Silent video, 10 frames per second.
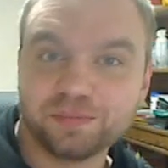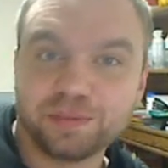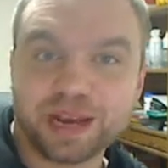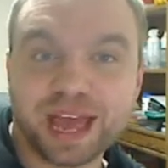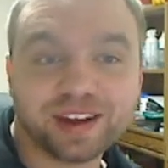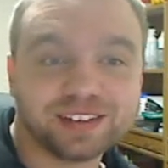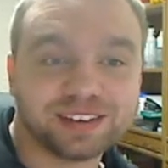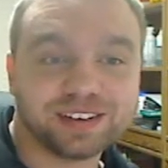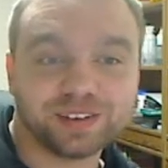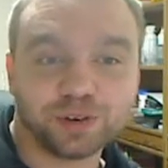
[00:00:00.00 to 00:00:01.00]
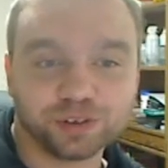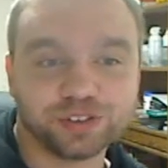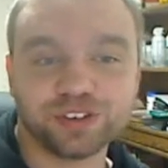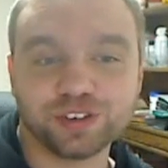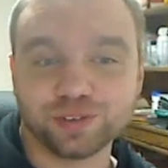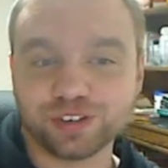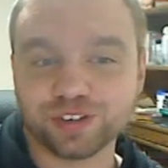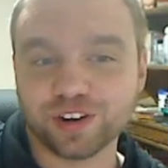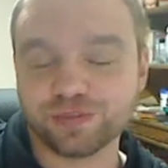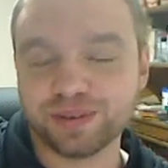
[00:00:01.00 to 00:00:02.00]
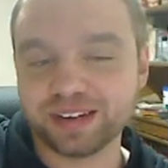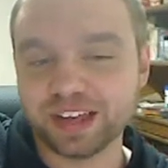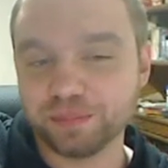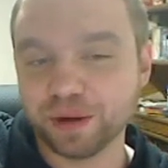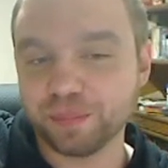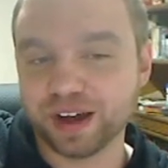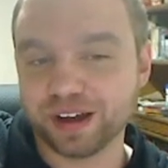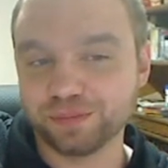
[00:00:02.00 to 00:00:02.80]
Bananas and orange juice, it's hard for me to keep up on,